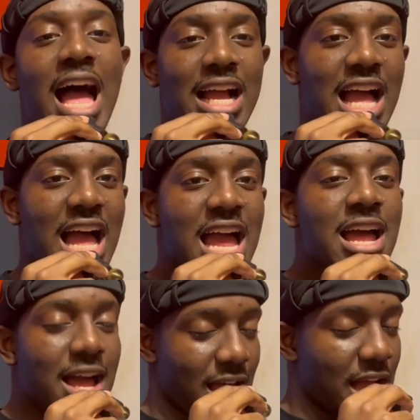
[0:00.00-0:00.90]

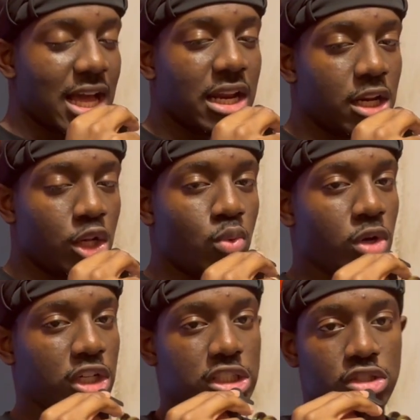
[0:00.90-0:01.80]
I got it in the
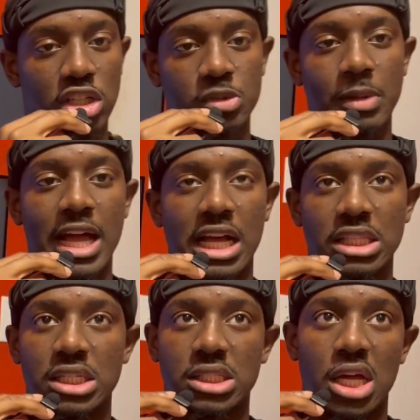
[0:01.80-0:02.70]
works, trust me. I got
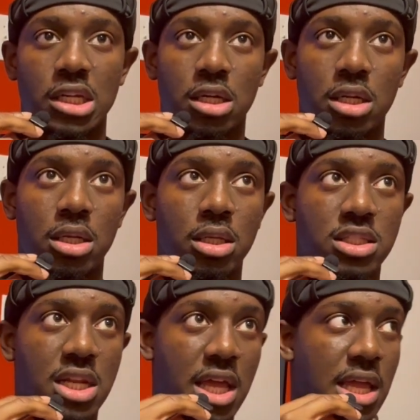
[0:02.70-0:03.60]
the design done
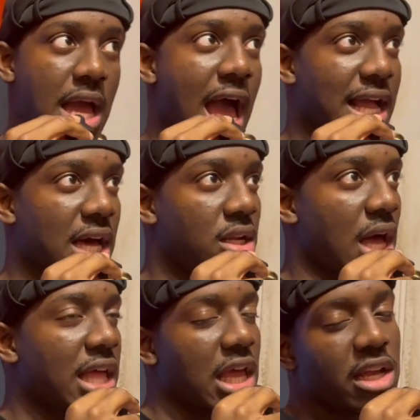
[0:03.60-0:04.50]
today. I ain't
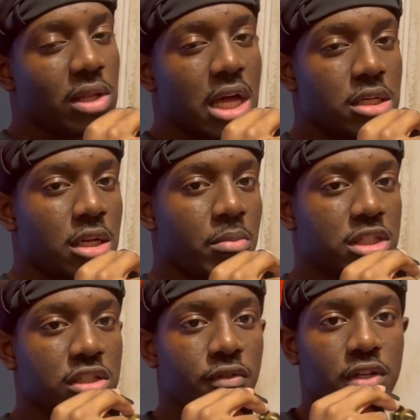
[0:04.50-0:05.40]
gonna lie, I did it
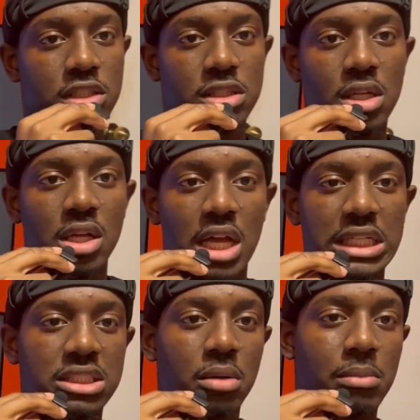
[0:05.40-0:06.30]
myself, because
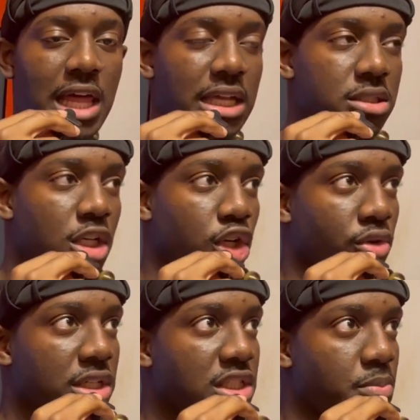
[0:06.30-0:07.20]
it's something light, it's nothing
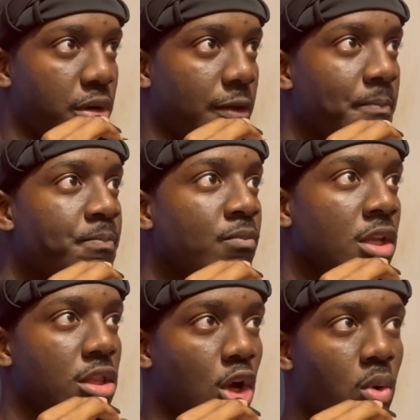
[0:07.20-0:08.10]
crazy, but
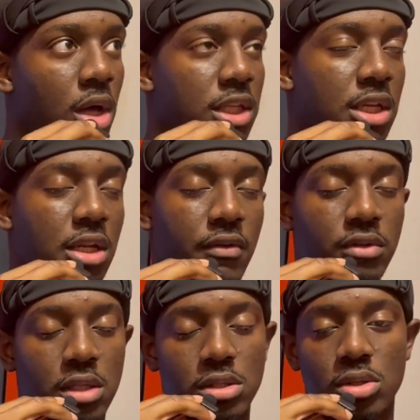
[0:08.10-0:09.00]
the quality and
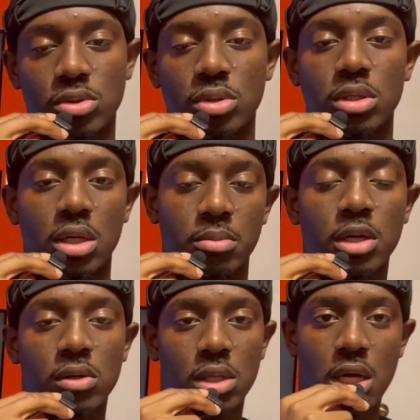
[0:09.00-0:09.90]
everything is, go do it, I'm
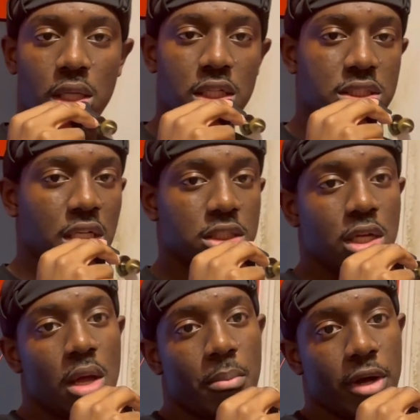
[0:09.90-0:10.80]
not gonna lie, it looks nice.
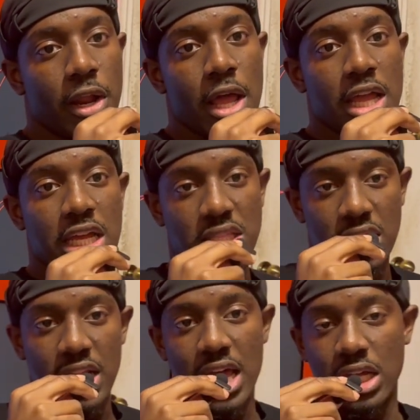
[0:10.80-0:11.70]
But other
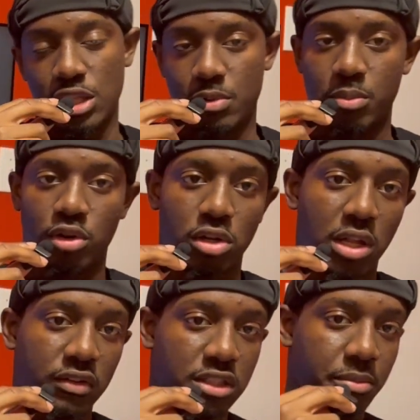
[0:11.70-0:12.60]
than that, it's been Boy No
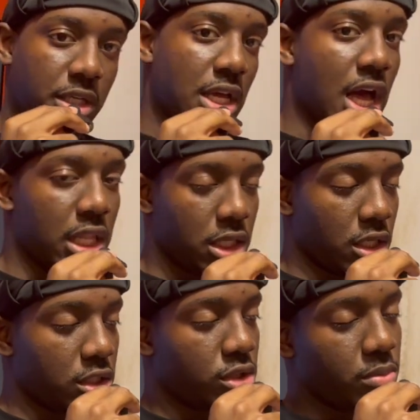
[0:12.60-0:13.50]
Life Simi. I love
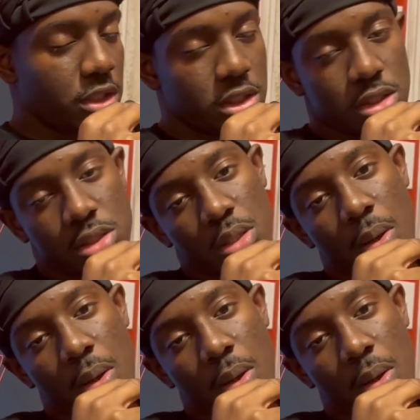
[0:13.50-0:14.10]
y'all so much.